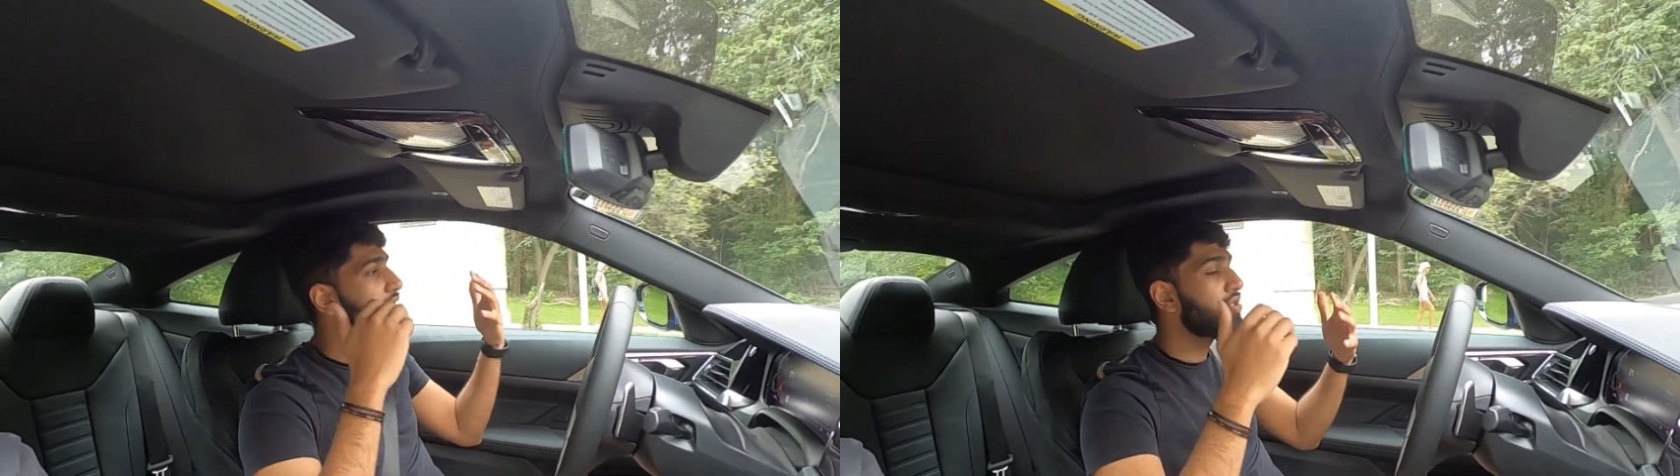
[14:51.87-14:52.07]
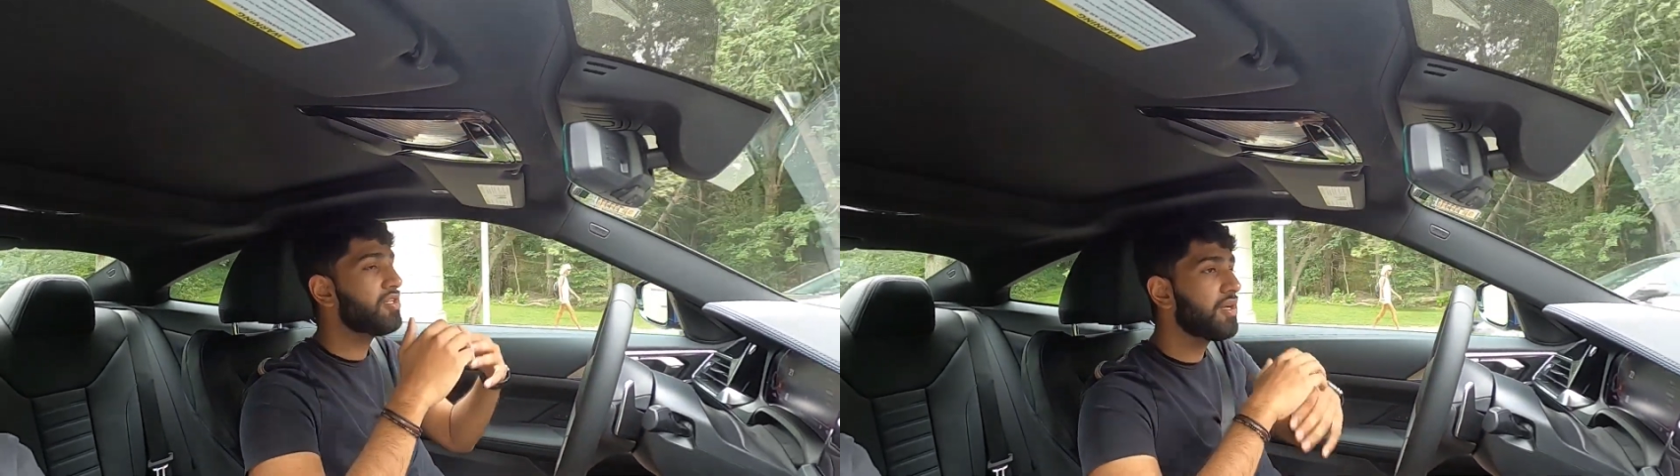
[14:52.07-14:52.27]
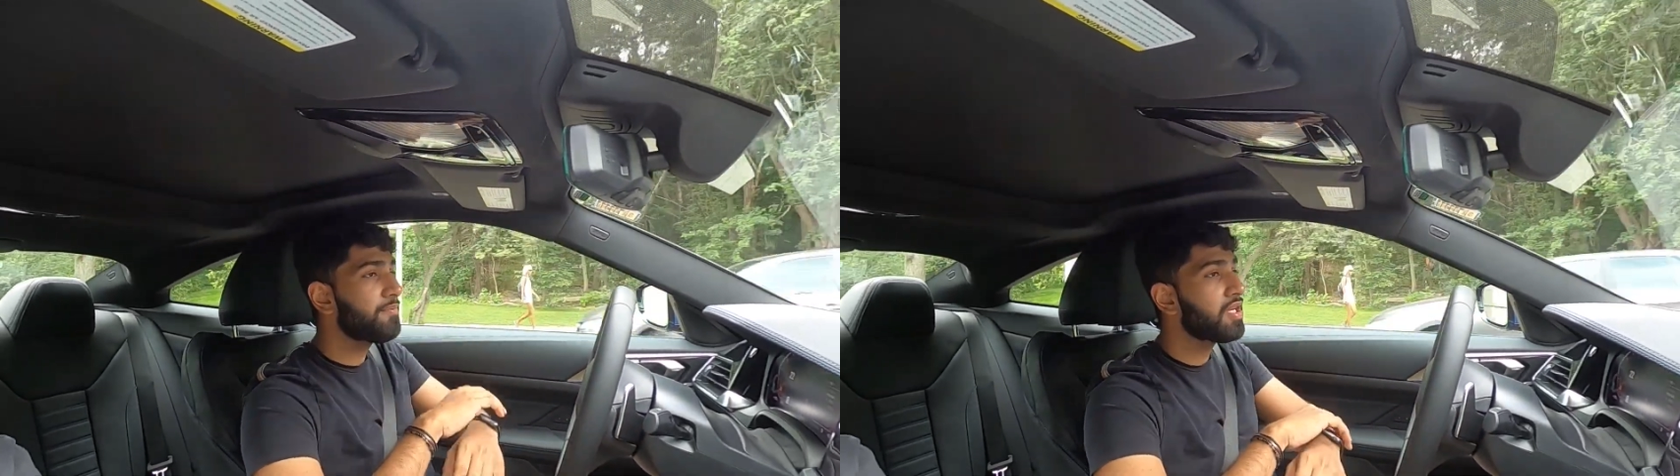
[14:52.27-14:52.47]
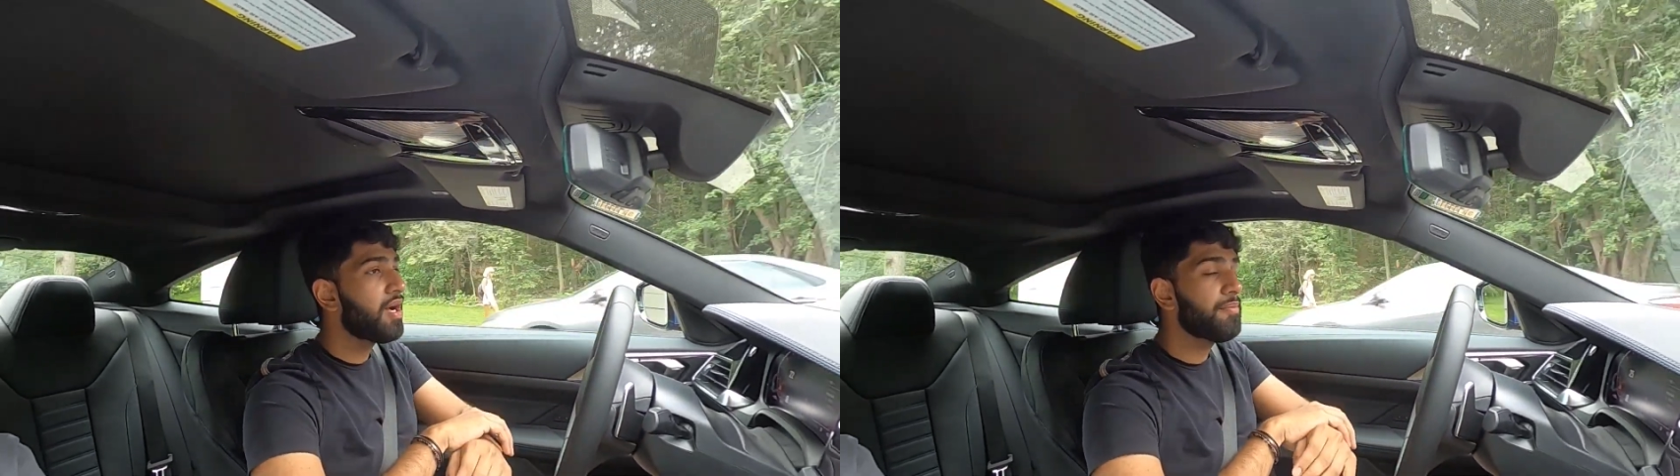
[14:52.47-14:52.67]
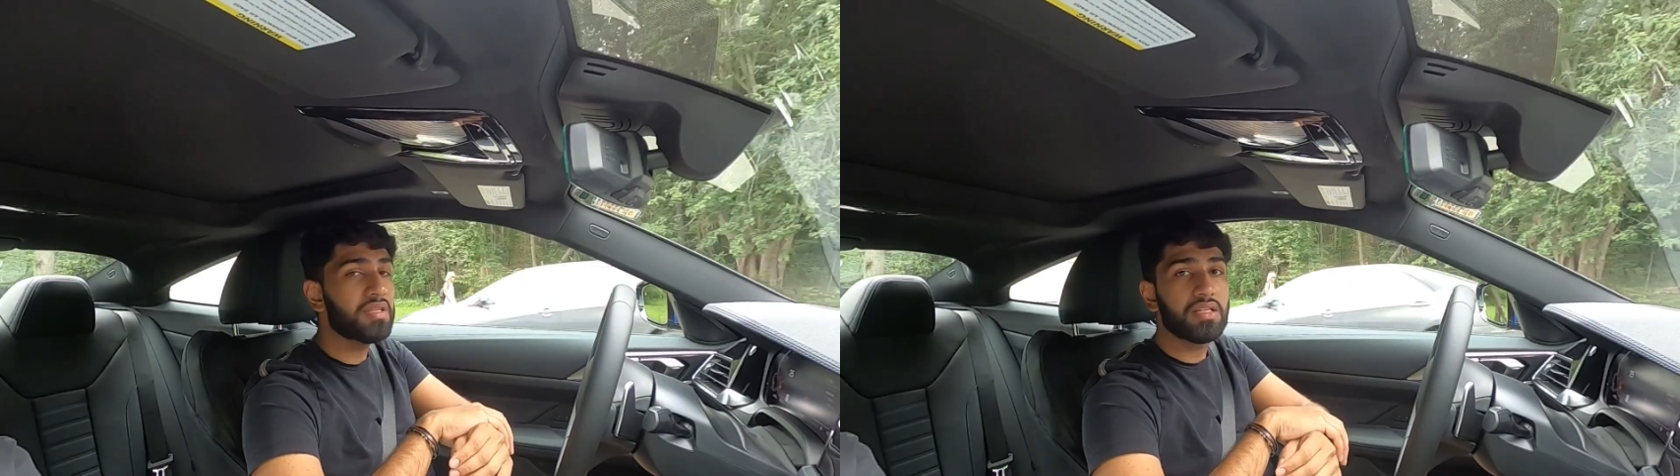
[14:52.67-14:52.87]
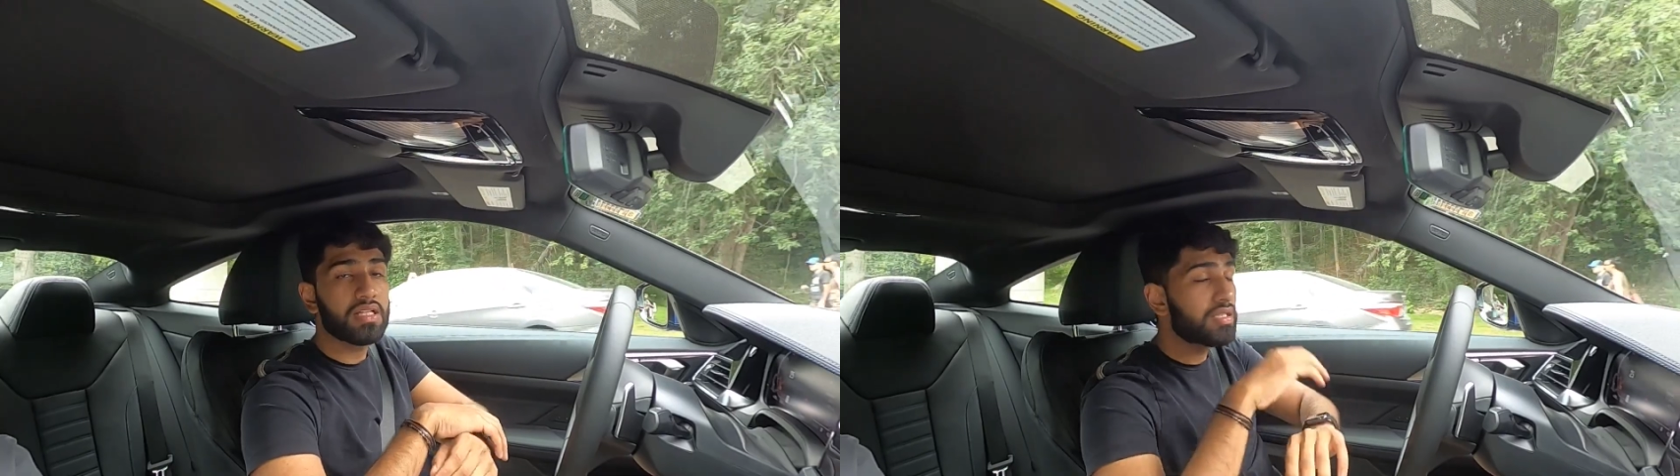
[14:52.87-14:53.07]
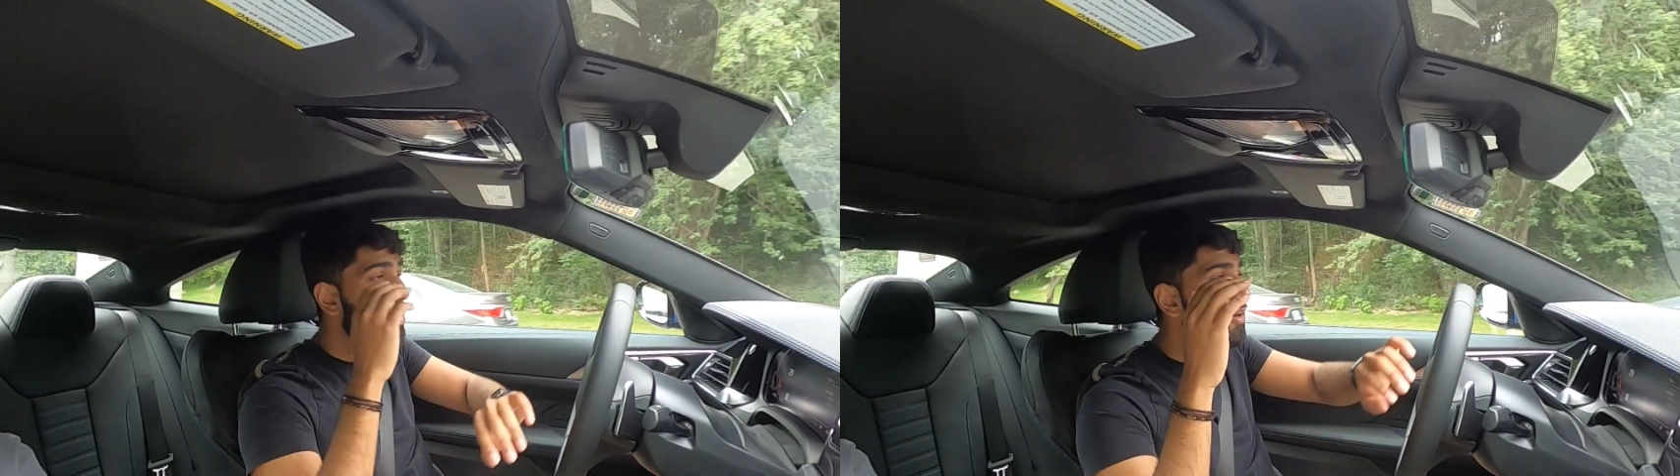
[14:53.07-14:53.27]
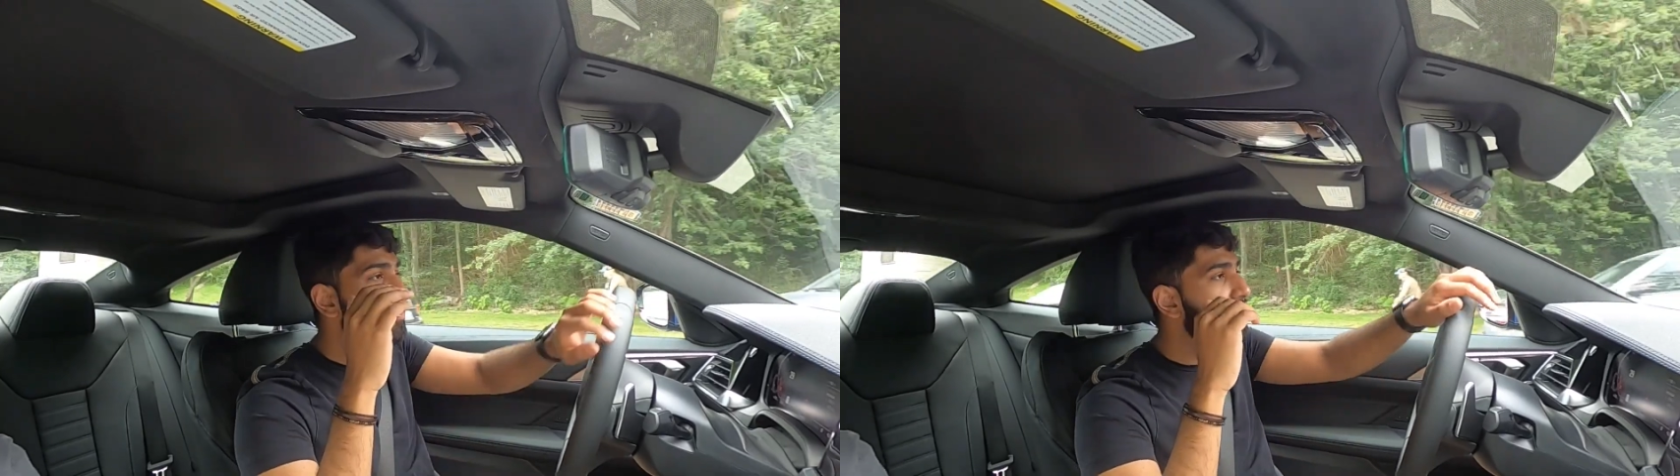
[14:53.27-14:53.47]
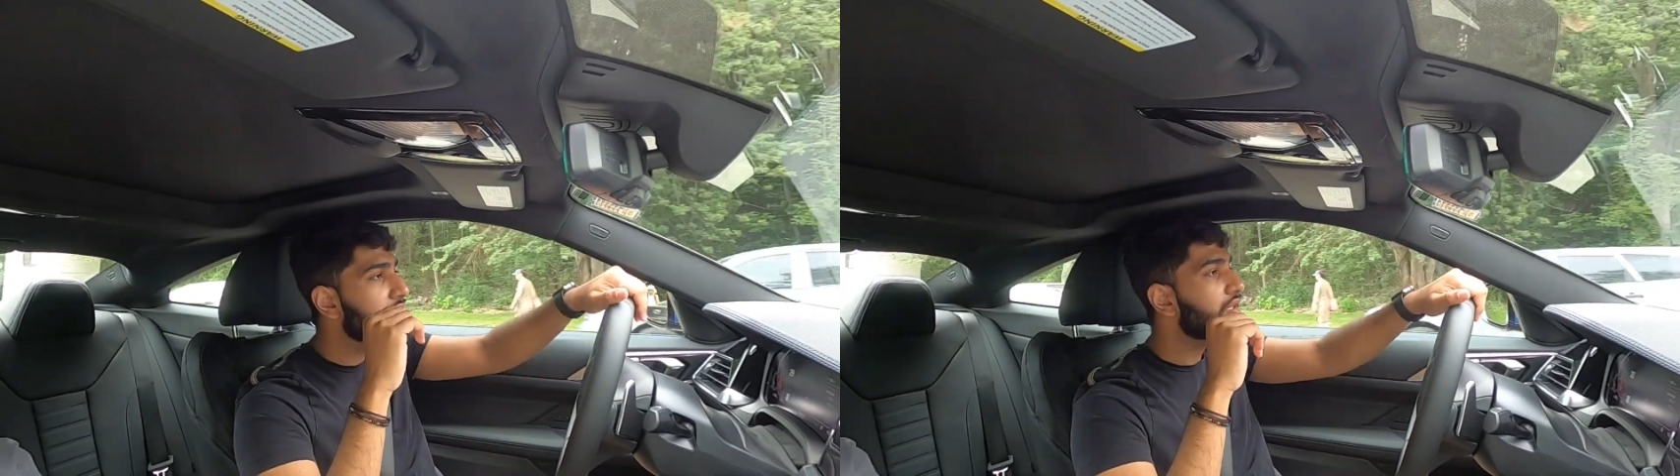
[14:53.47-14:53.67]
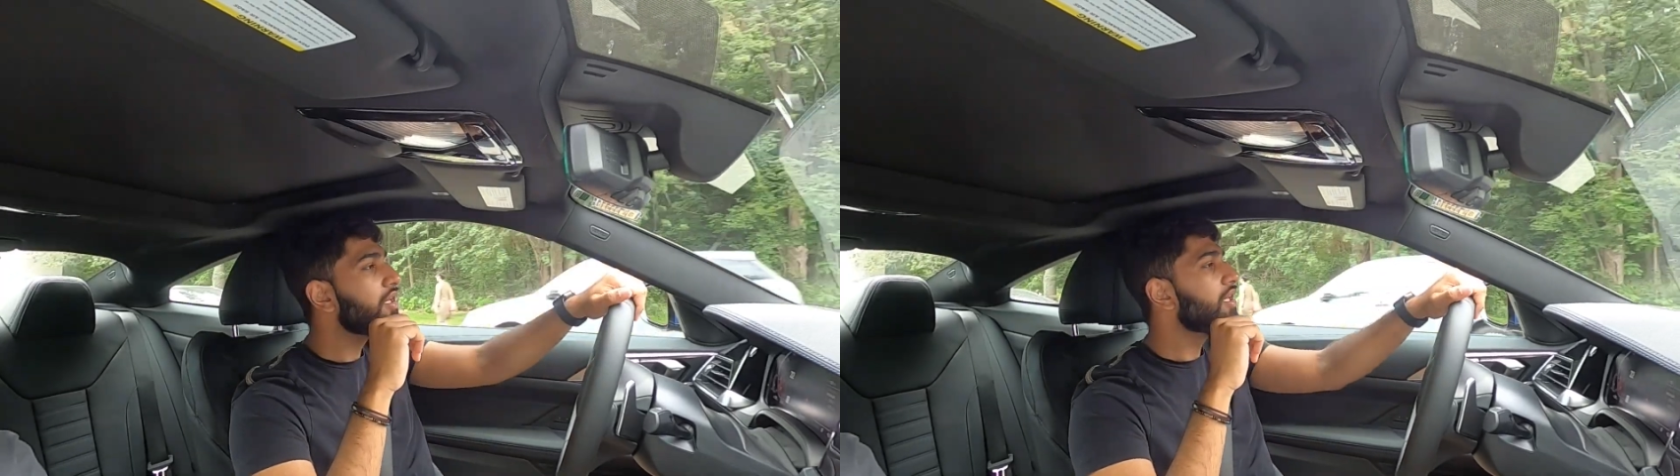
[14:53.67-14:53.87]
just up top at the top
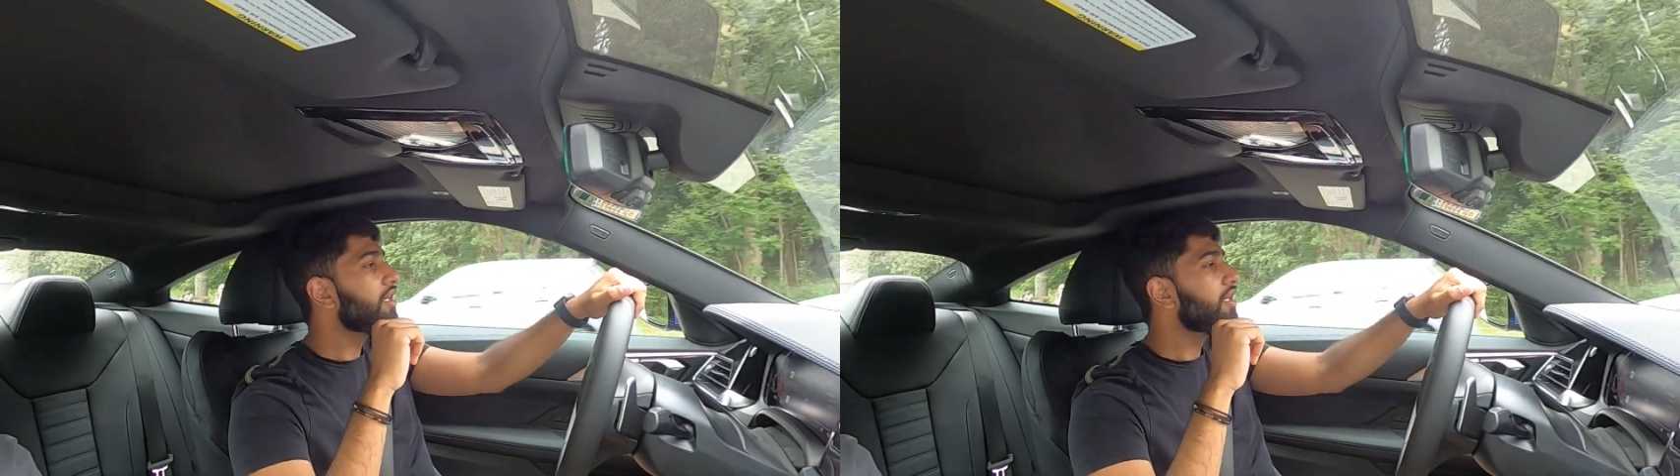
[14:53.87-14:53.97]
tier.